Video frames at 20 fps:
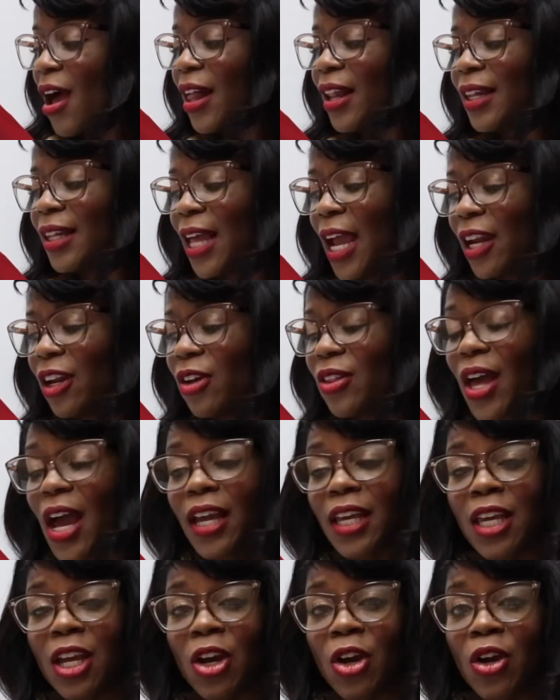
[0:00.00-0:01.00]
Later
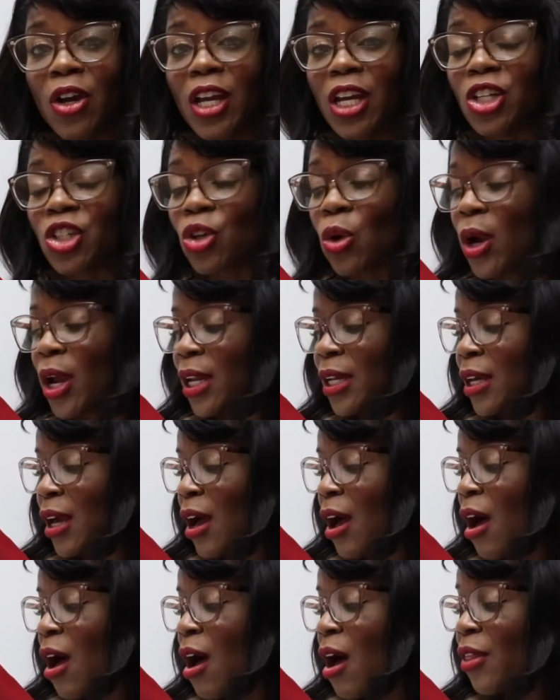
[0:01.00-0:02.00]
that year, he
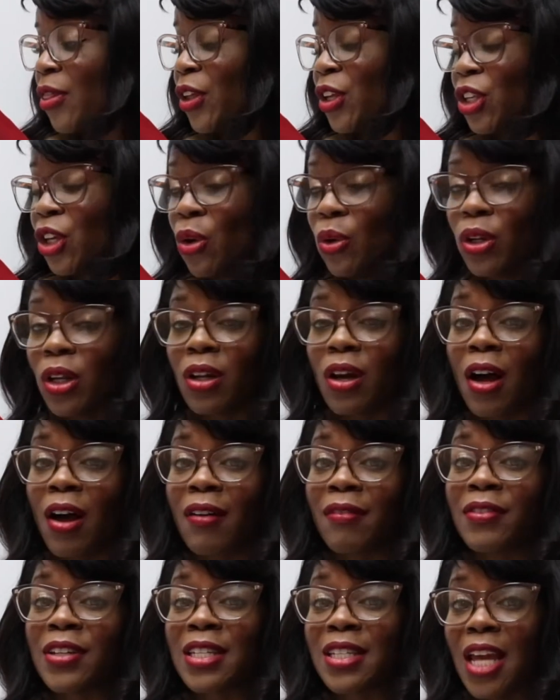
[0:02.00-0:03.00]
joined the Union
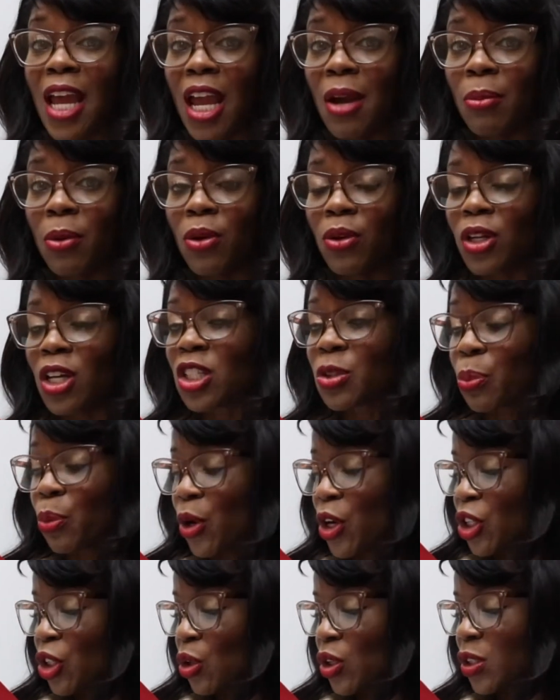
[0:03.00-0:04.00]
of Disabled
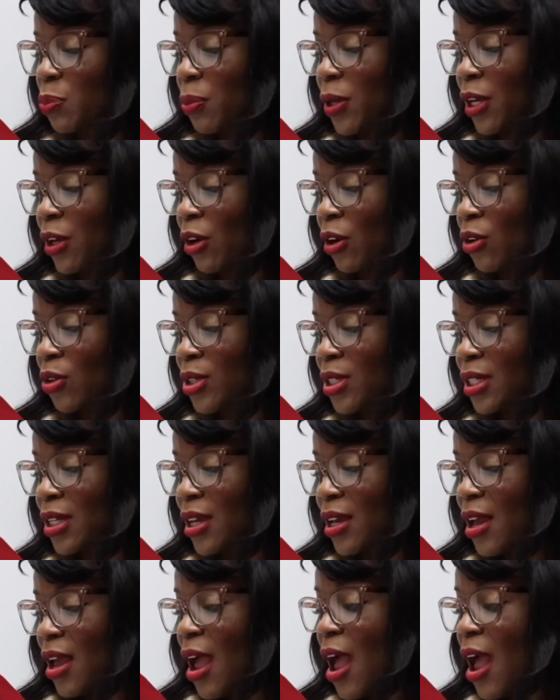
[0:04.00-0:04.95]
Inspirational Speakers,